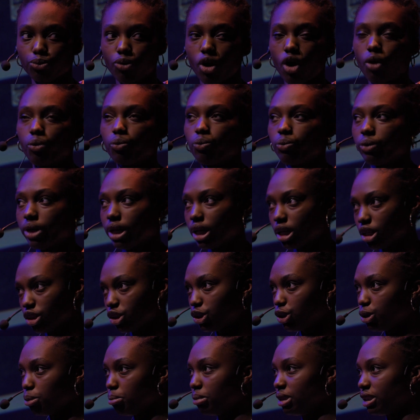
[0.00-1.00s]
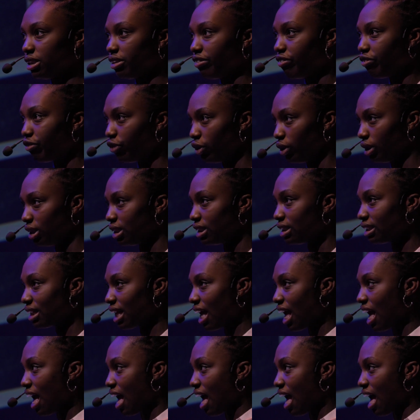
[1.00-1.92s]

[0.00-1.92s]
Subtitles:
what we assume is the fullest.